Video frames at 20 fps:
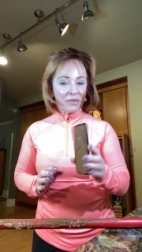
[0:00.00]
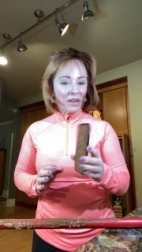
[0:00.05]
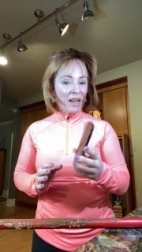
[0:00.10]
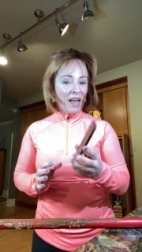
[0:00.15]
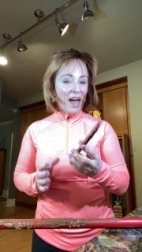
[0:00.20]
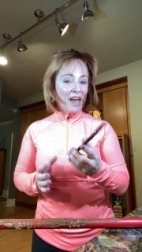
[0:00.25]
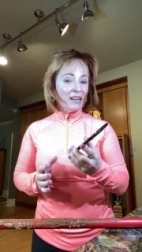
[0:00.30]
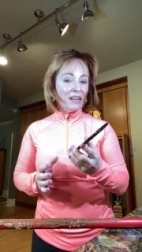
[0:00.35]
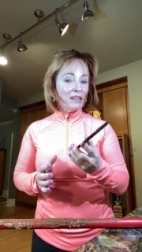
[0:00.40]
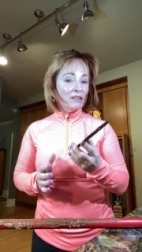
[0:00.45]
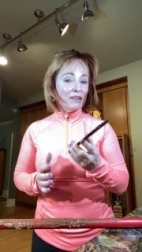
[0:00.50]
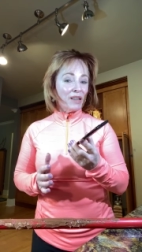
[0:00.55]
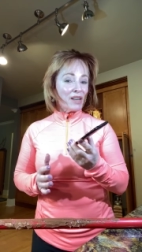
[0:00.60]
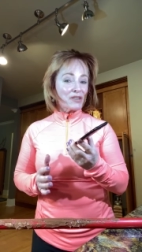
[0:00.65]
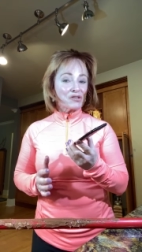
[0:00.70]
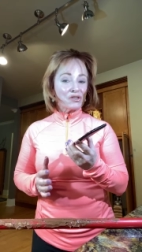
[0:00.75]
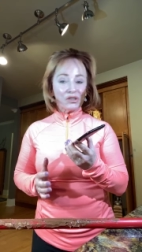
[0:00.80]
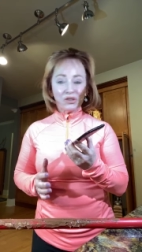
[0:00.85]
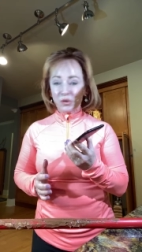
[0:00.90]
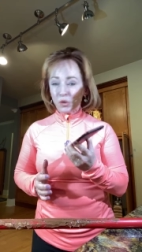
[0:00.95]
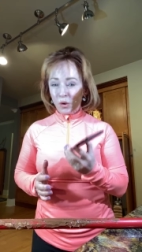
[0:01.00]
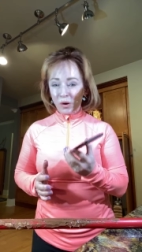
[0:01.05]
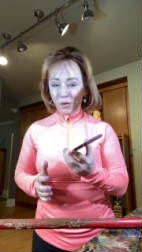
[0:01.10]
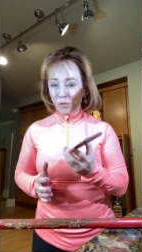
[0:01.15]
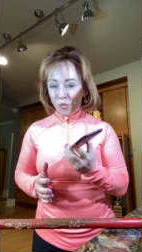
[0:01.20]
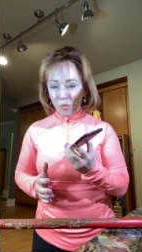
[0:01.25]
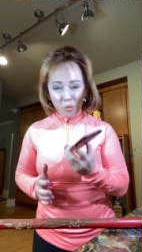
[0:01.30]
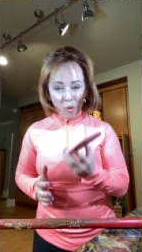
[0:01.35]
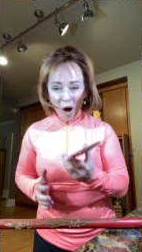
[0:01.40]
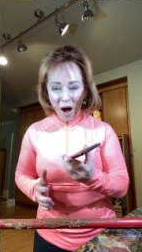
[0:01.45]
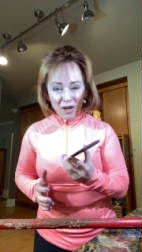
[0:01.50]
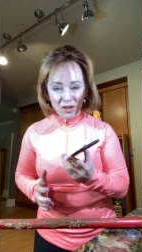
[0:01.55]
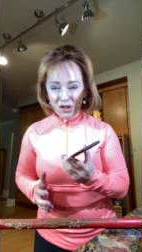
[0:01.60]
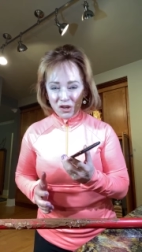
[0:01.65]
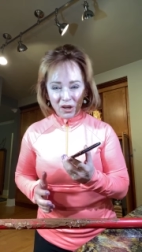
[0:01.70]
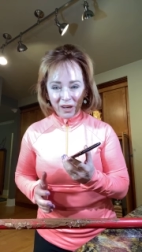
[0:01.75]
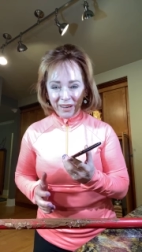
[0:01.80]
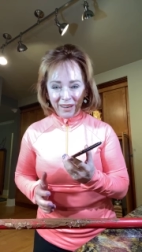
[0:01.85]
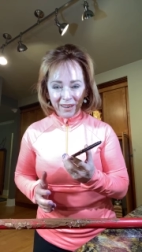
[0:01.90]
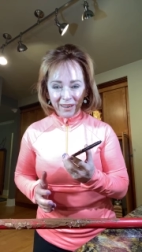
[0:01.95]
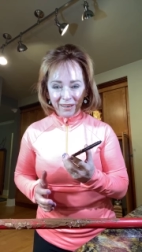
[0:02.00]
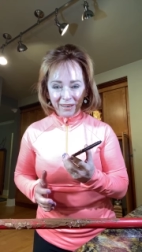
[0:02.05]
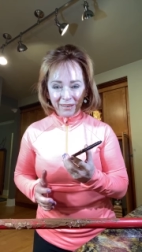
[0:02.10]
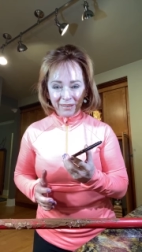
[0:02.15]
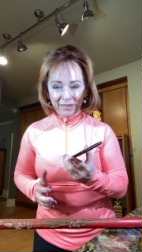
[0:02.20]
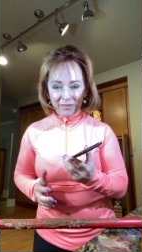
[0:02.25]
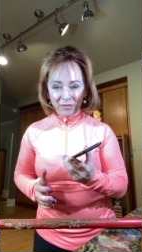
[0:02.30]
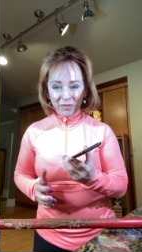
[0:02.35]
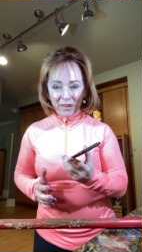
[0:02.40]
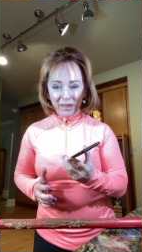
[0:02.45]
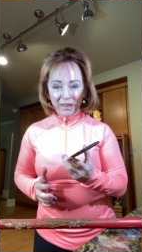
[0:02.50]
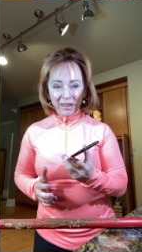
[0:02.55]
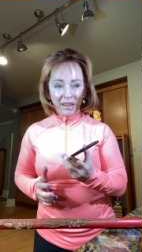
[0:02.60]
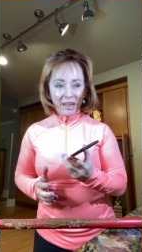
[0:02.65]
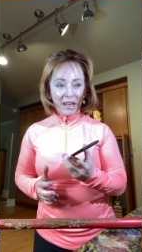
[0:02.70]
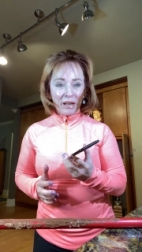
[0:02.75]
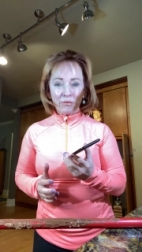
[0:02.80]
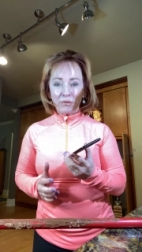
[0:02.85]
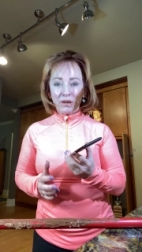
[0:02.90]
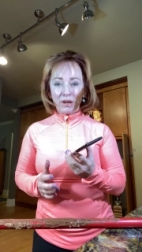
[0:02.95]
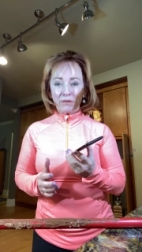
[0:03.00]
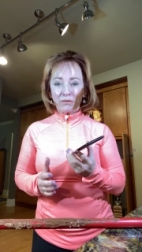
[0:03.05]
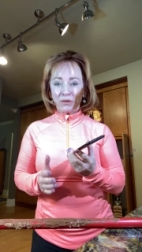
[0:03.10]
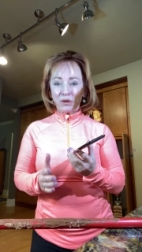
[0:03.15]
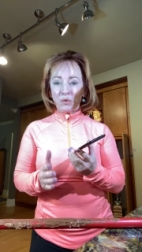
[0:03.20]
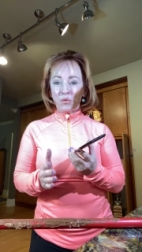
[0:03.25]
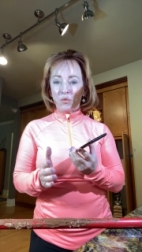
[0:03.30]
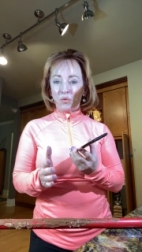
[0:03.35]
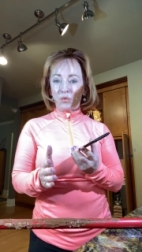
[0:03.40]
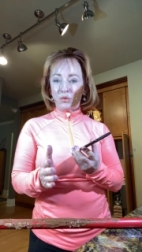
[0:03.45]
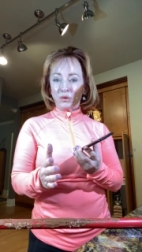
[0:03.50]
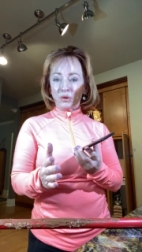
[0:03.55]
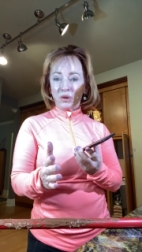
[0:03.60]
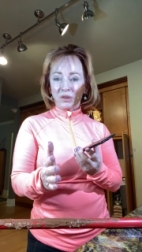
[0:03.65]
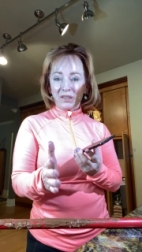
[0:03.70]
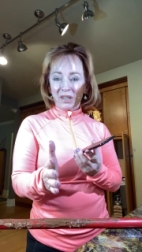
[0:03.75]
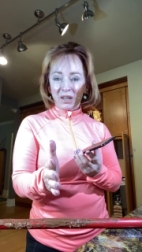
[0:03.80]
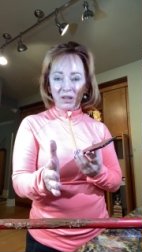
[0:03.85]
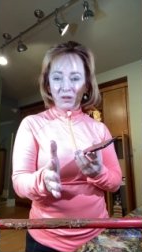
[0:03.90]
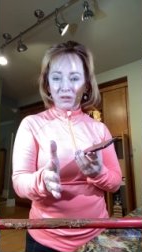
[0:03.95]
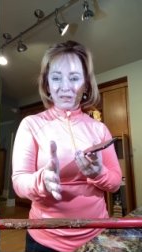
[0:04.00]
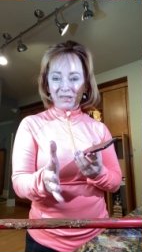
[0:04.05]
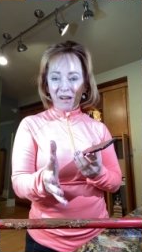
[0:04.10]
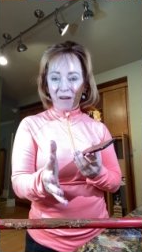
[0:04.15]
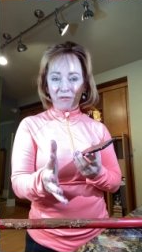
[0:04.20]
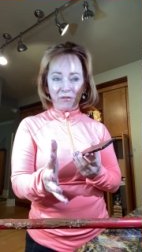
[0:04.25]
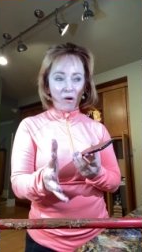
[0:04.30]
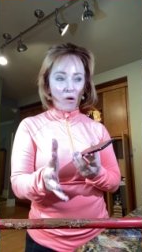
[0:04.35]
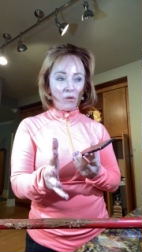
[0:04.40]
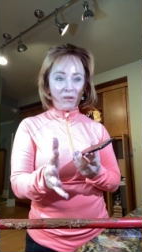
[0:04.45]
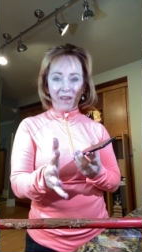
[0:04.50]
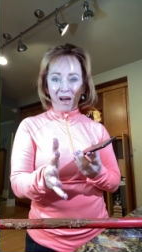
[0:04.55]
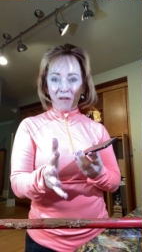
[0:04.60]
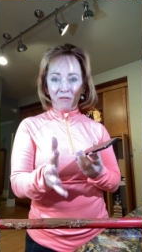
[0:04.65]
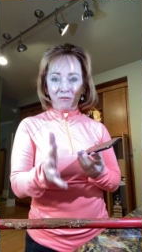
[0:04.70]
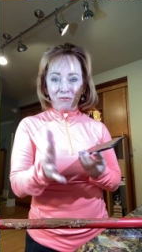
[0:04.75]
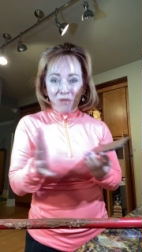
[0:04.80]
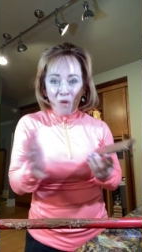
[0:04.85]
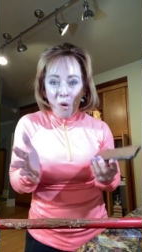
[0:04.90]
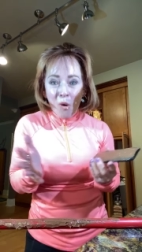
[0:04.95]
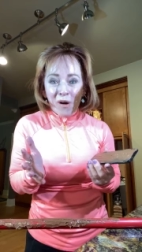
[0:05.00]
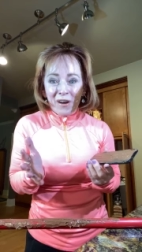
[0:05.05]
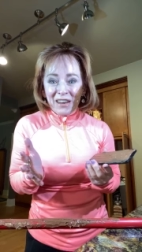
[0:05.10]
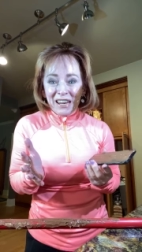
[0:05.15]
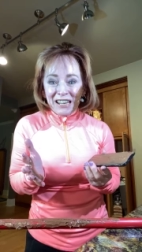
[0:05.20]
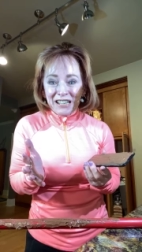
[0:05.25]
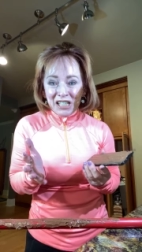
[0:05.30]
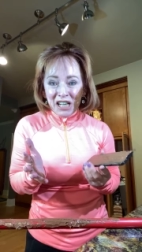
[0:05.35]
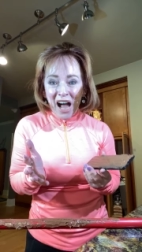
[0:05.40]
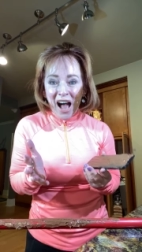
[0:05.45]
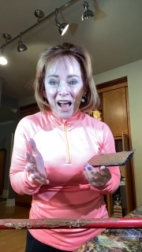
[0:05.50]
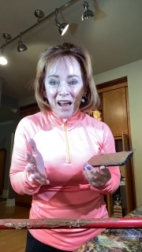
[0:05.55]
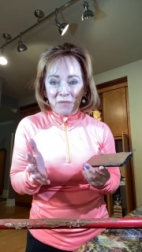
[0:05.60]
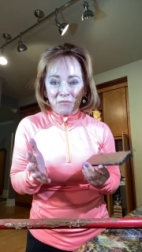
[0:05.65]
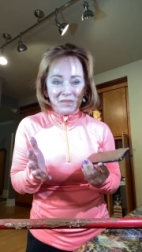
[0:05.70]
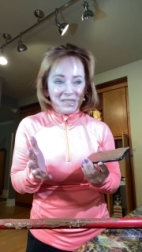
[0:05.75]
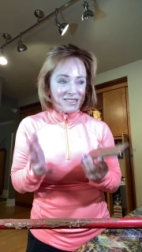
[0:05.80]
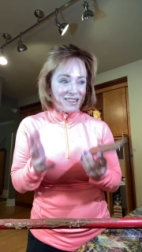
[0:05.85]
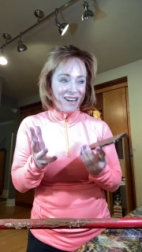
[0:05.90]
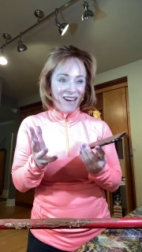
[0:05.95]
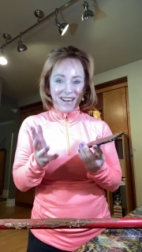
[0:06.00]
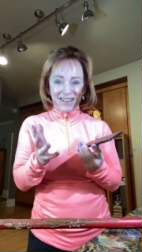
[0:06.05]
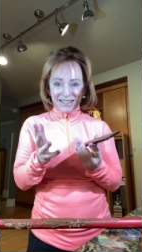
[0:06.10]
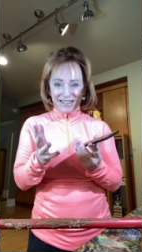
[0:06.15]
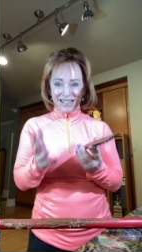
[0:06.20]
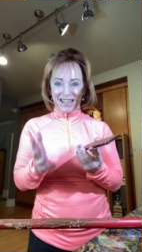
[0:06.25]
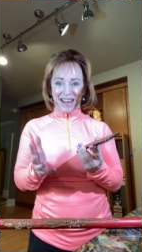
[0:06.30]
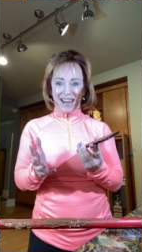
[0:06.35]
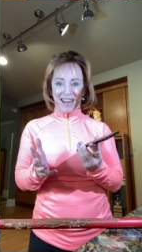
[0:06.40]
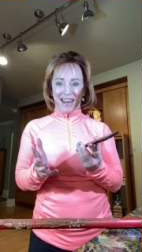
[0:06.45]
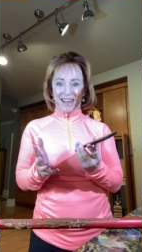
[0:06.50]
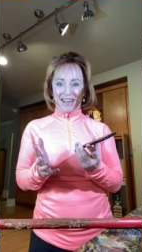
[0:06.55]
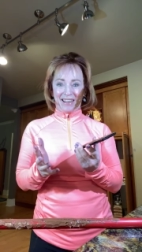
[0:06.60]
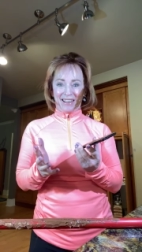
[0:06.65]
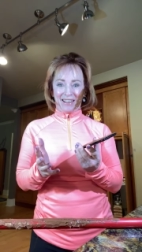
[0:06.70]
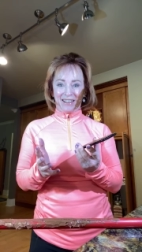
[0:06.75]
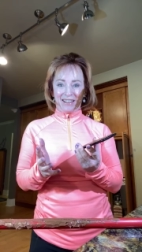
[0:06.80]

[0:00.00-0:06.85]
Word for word: And unless you're washing it, even if you looked at your cell phone 40 times a day,